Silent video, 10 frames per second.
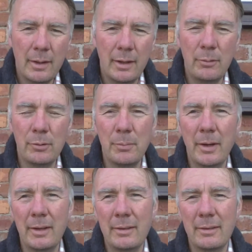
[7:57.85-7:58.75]
he was
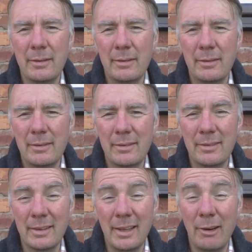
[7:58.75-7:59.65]
made
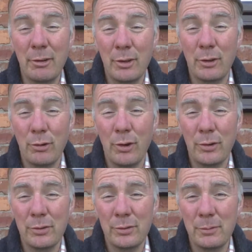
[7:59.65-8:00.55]
to carry the cross